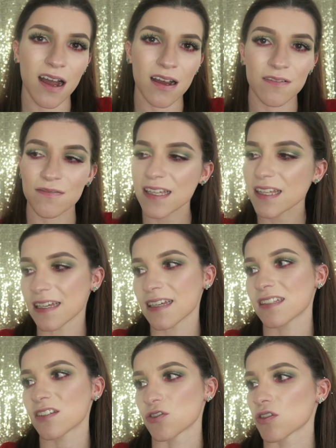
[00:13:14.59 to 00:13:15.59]
I think it
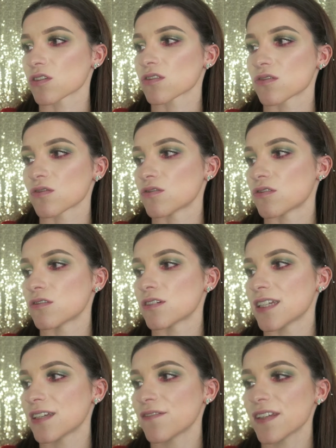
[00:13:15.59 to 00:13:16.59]
is a
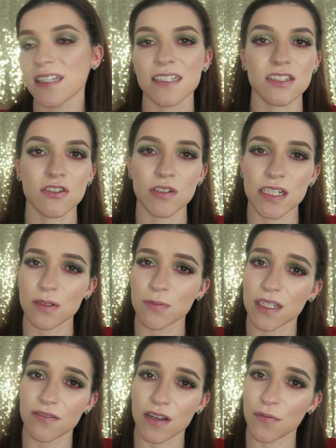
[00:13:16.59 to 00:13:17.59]
Drugstore. If it is, correct
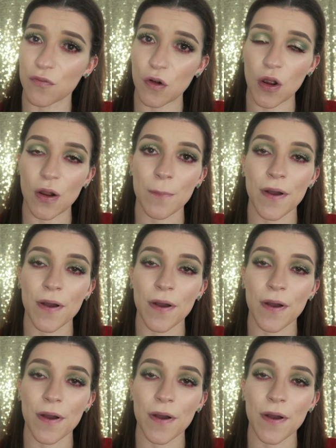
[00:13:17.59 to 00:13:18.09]
me if I'm wrong,